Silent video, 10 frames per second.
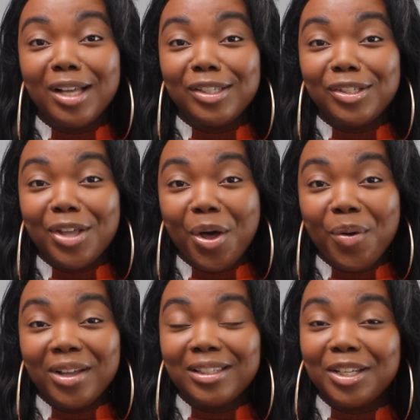
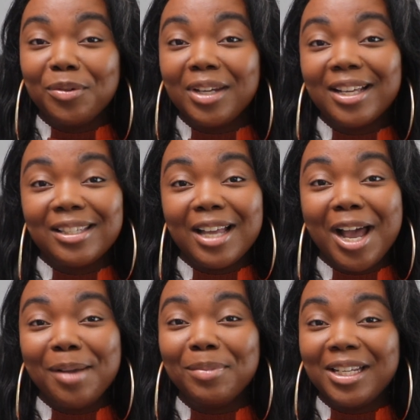So until next
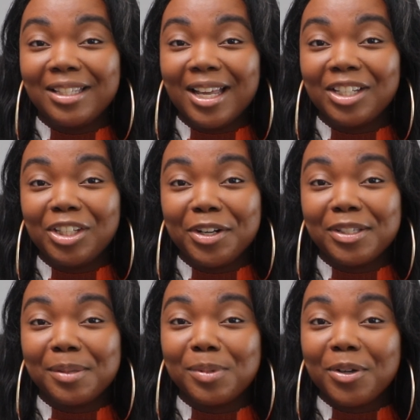time, please like, share,
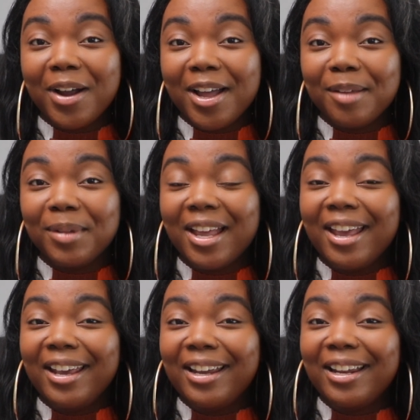and subscribe,
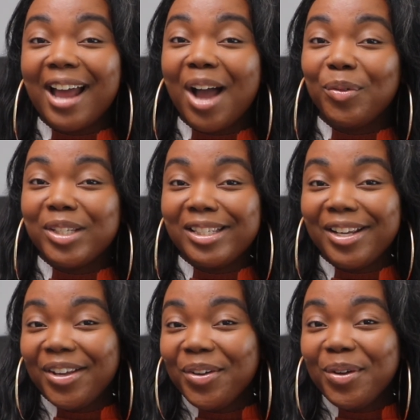and I will
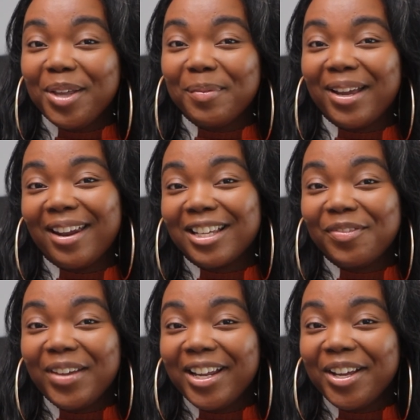see you in my next
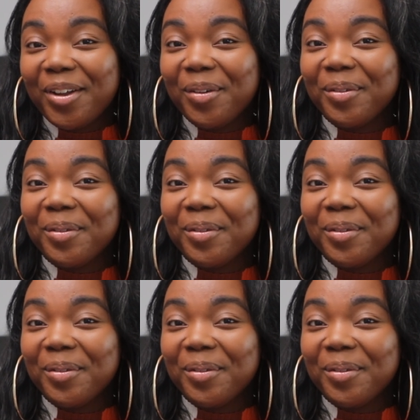video.